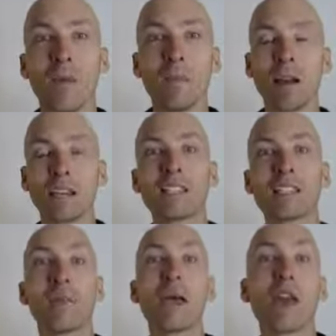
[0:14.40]
but
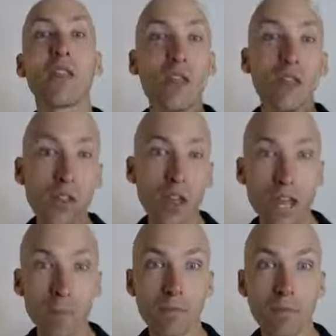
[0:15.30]
it's about
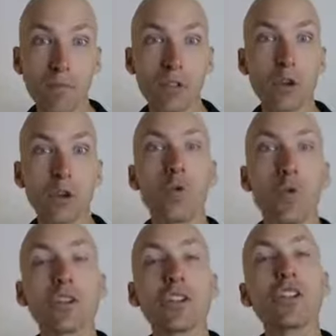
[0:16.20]
them. So you
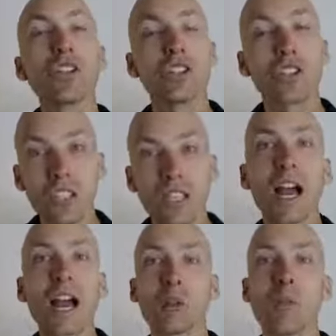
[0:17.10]
want to
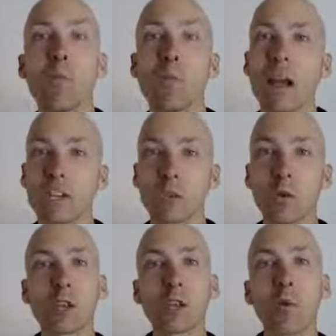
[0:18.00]
start your
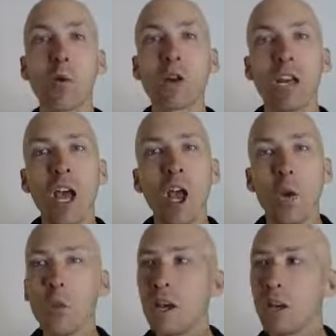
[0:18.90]
backstory at the point
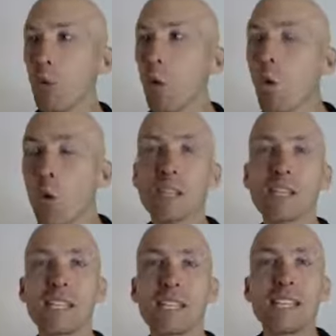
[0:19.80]
where your
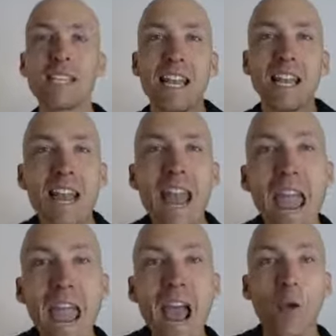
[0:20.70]
audience is
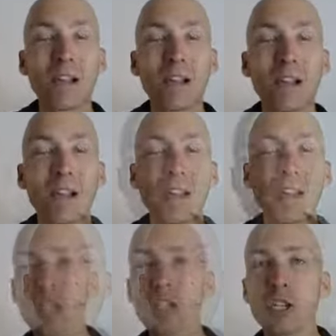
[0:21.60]
now. They're
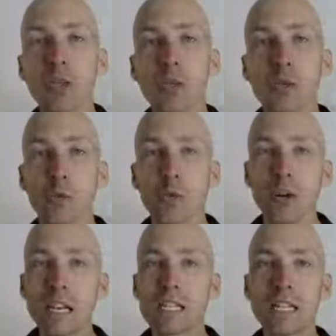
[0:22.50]
listening to you for a
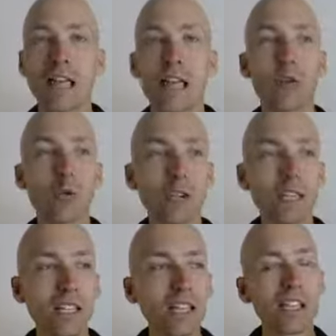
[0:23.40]
reason, and the
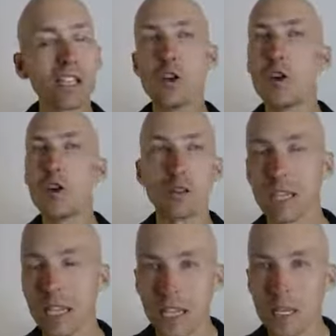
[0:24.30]
reason is not
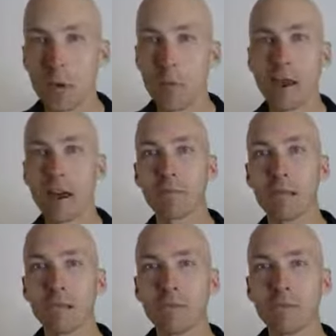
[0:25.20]
to hear about